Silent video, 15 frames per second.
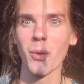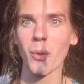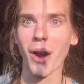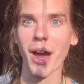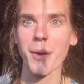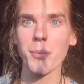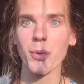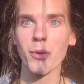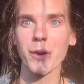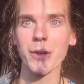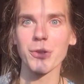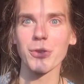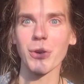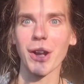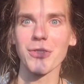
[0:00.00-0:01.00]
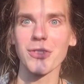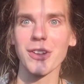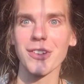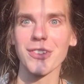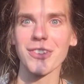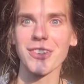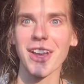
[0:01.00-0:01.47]
What I'm more
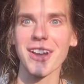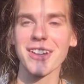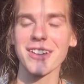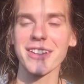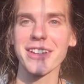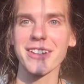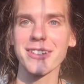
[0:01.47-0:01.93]
interested in is setting the